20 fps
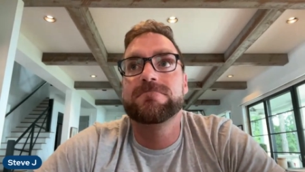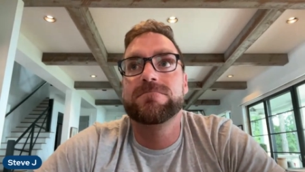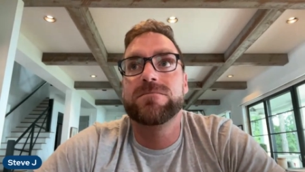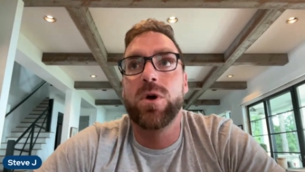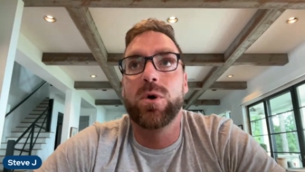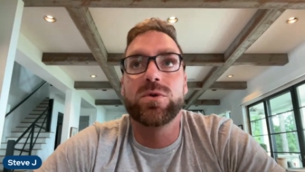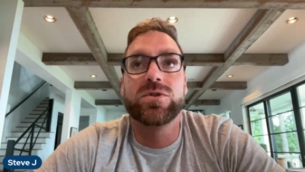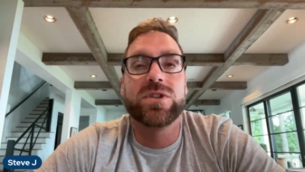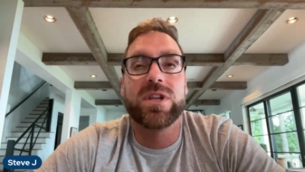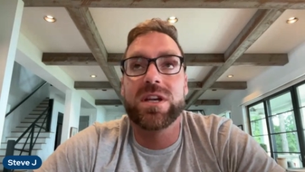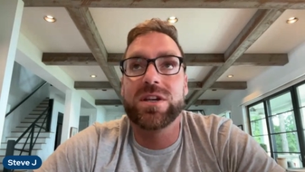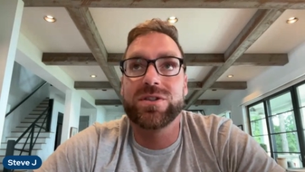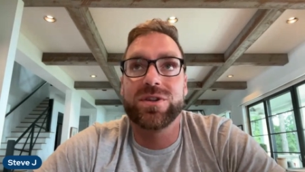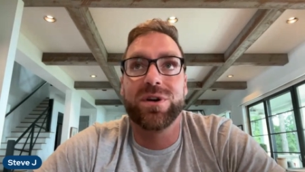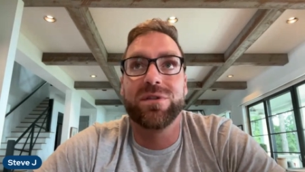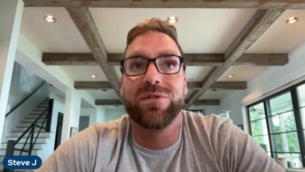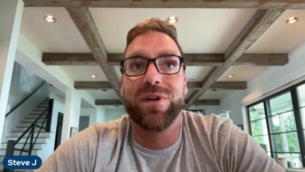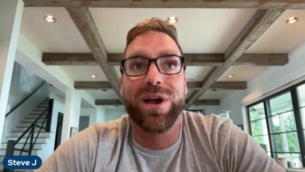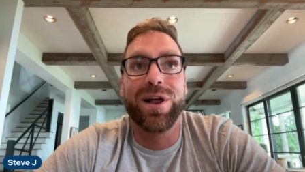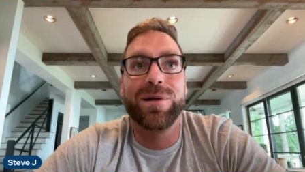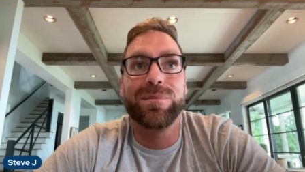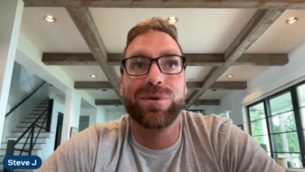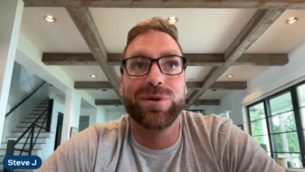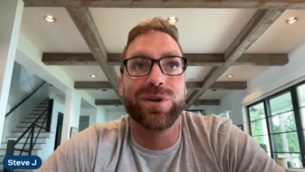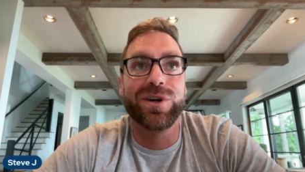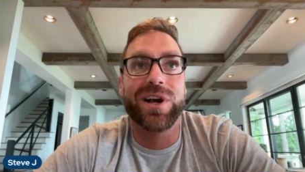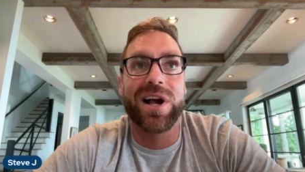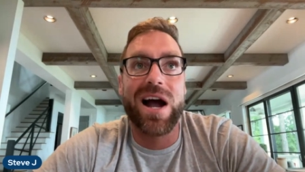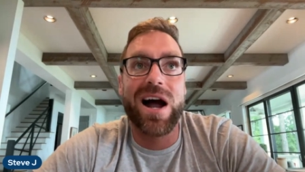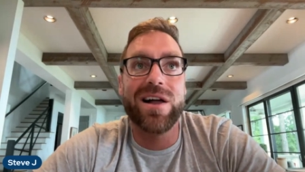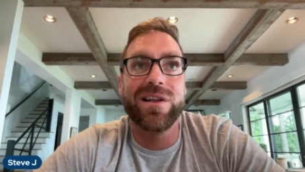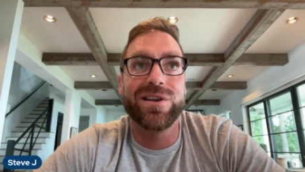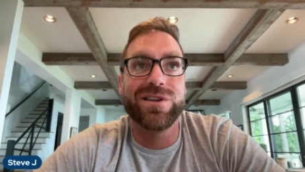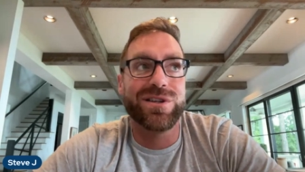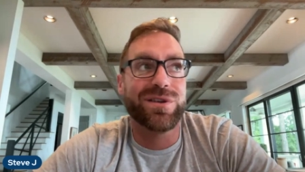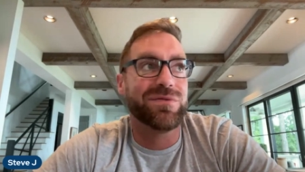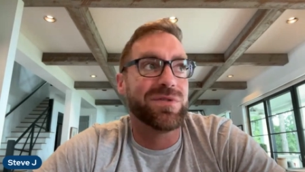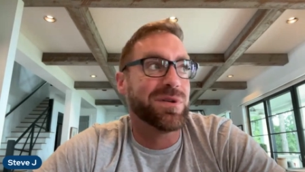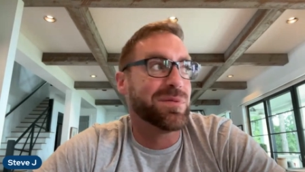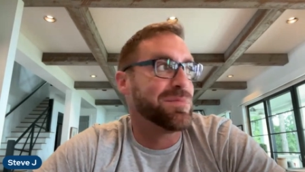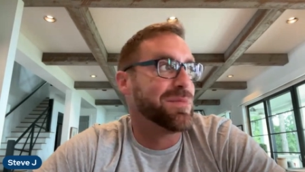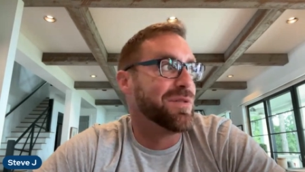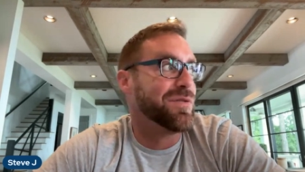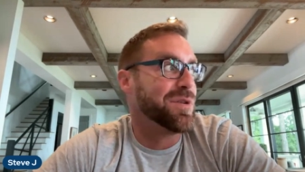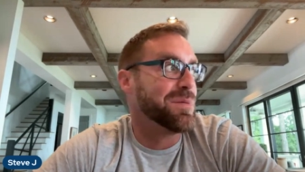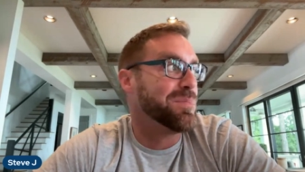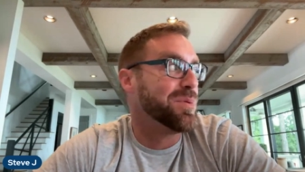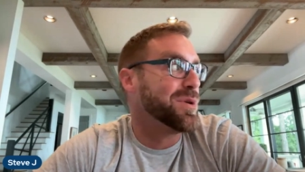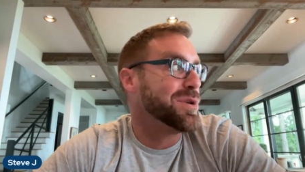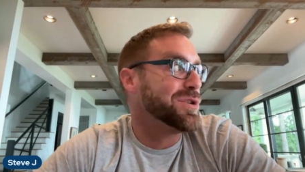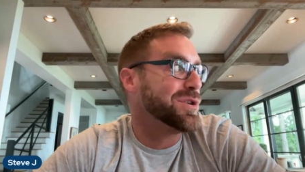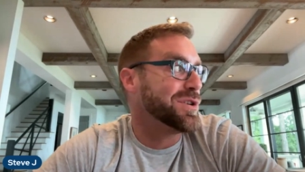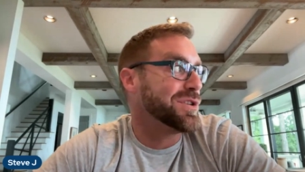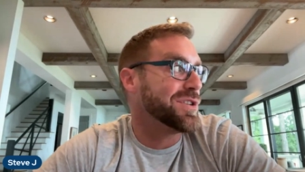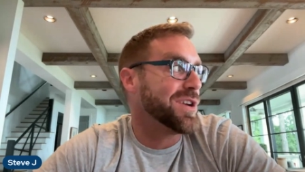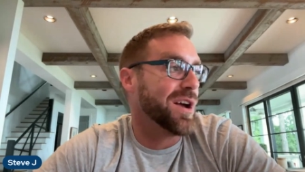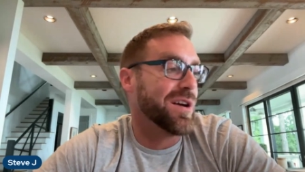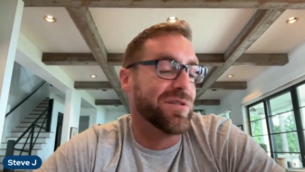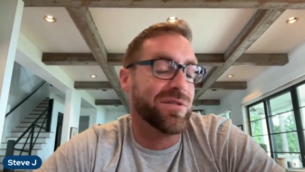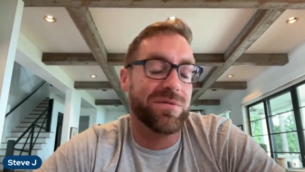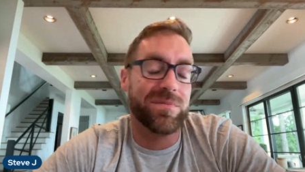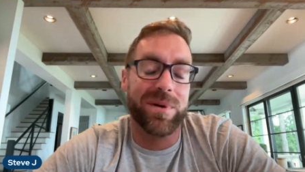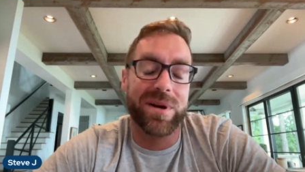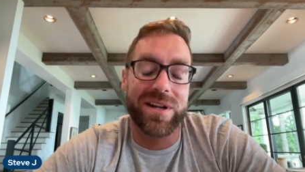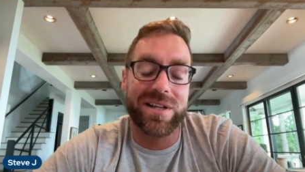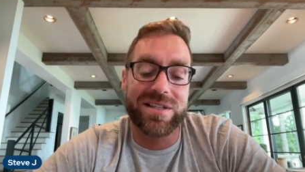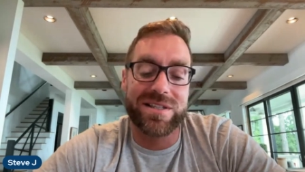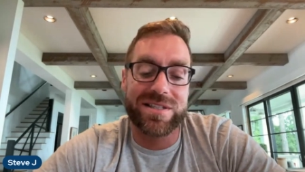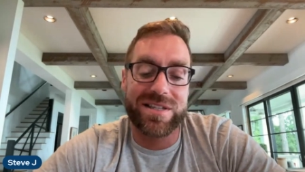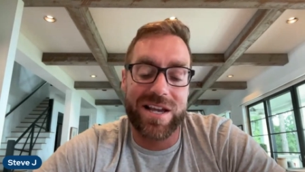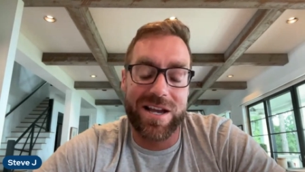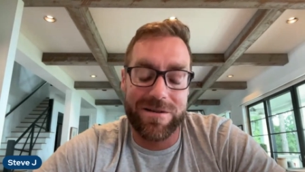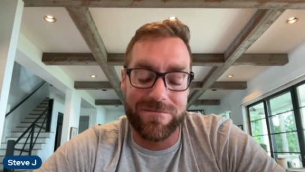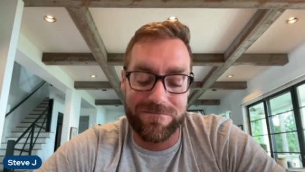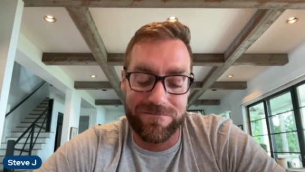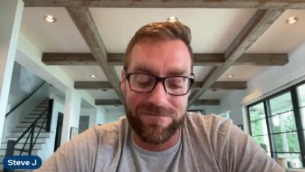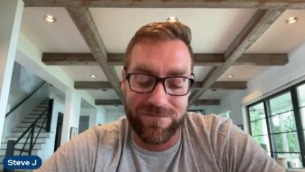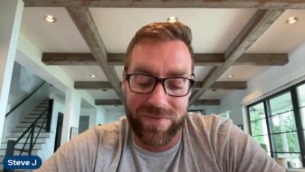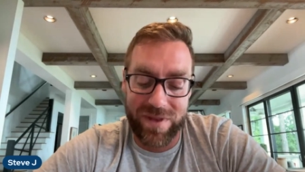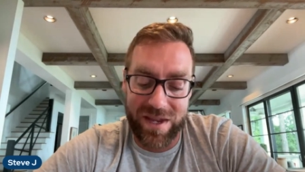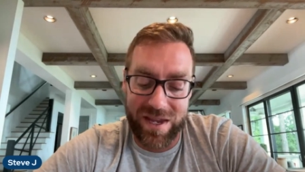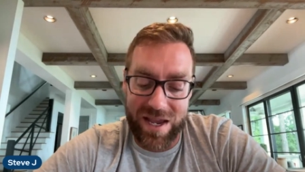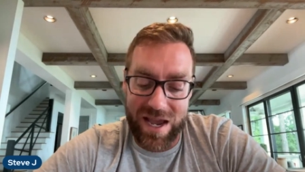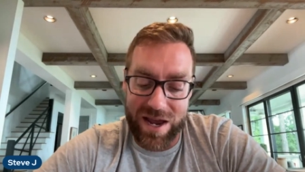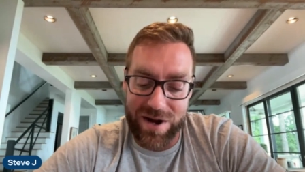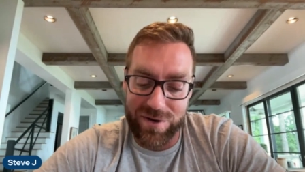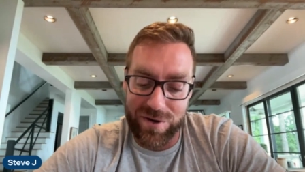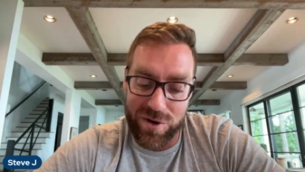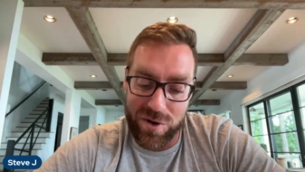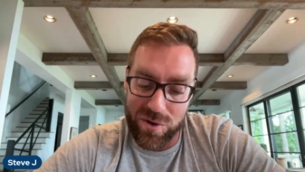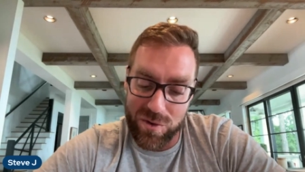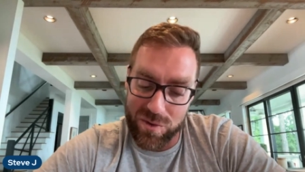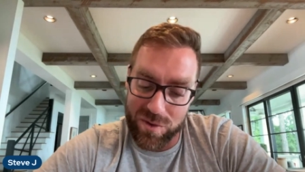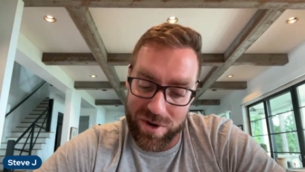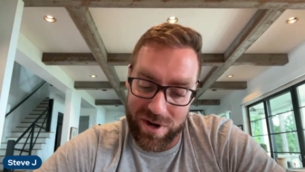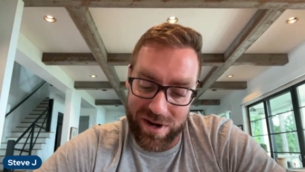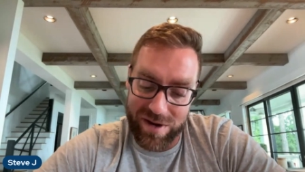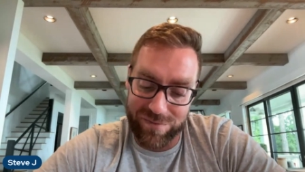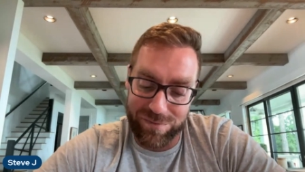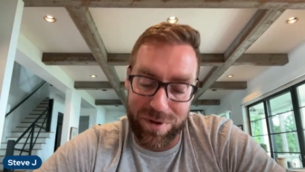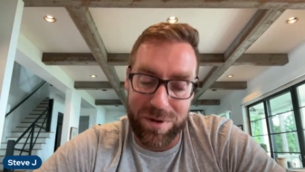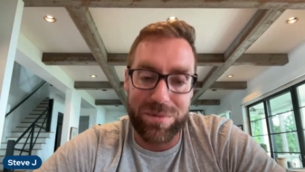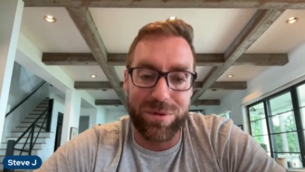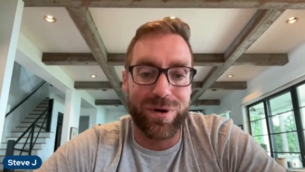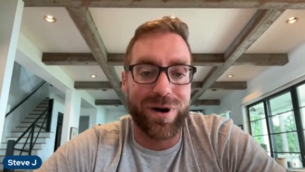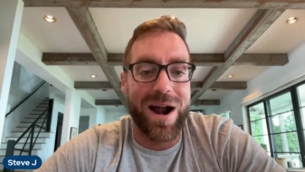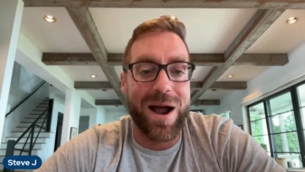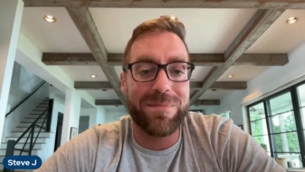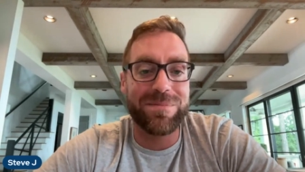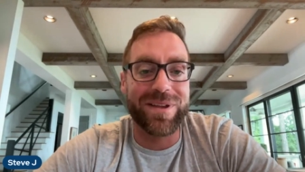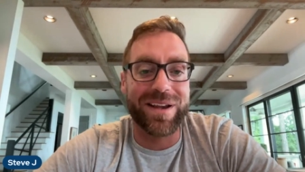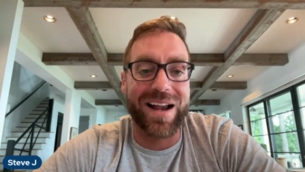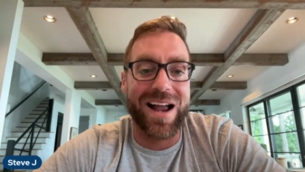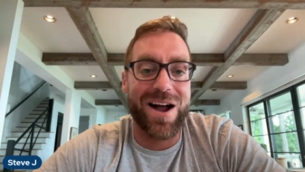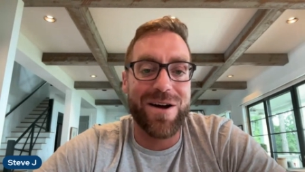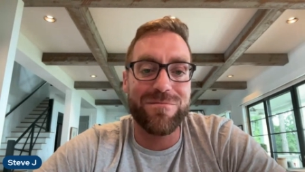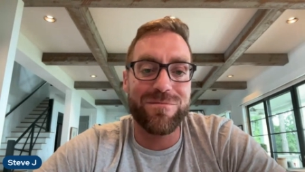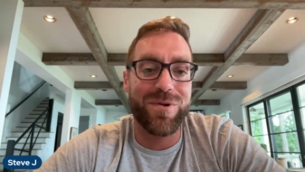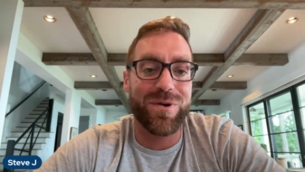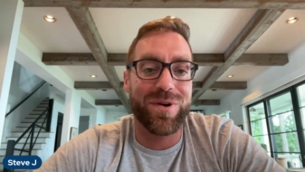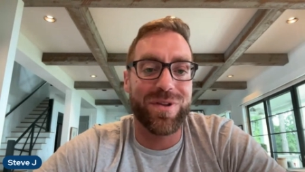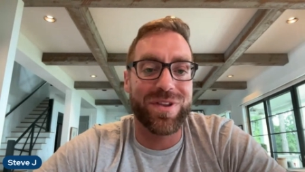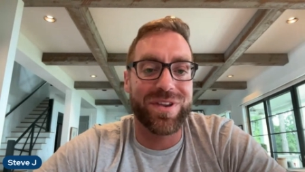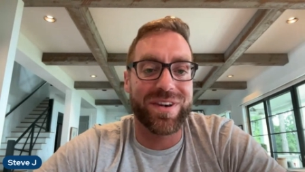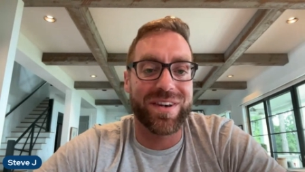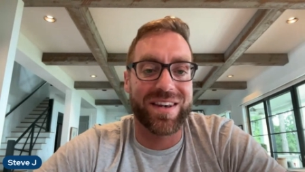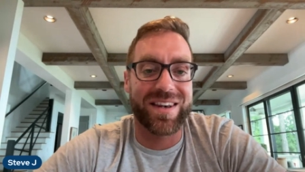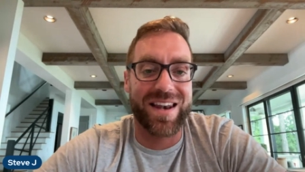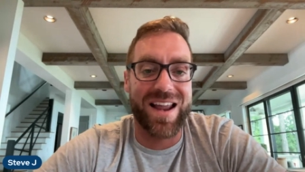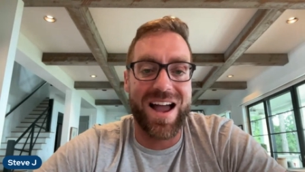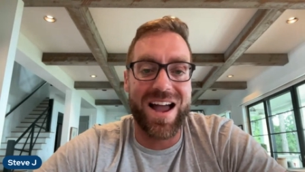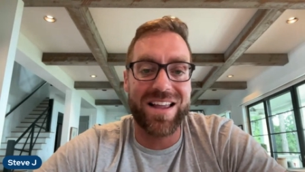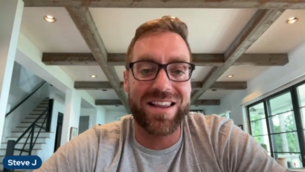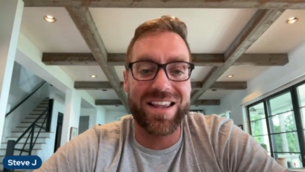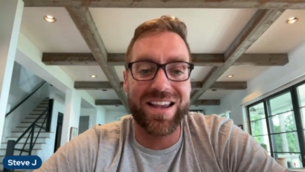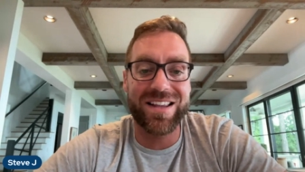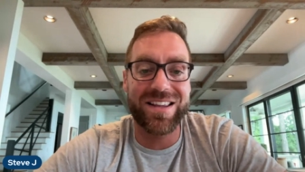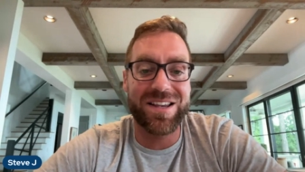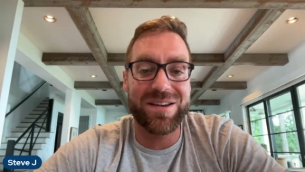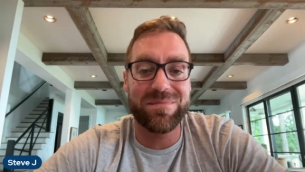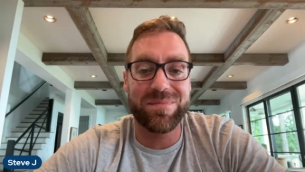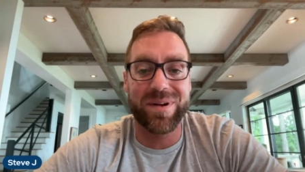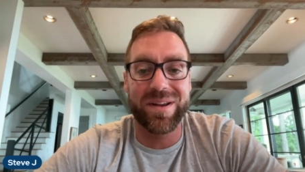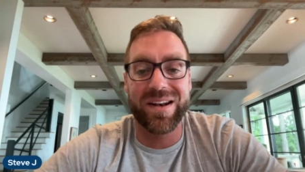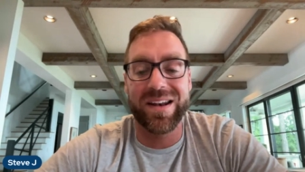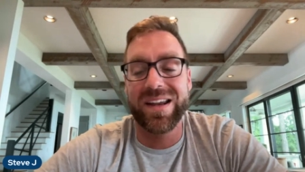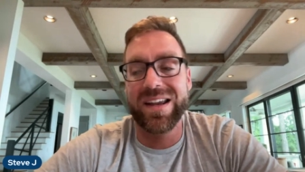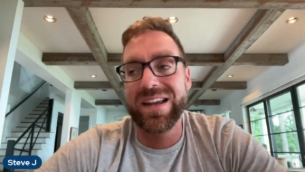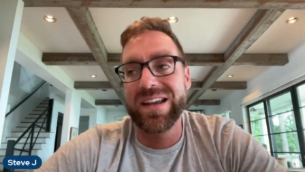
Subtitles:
Those things are available in college if you push yourself, but it's, I don't know if people are opting out more than not lately, but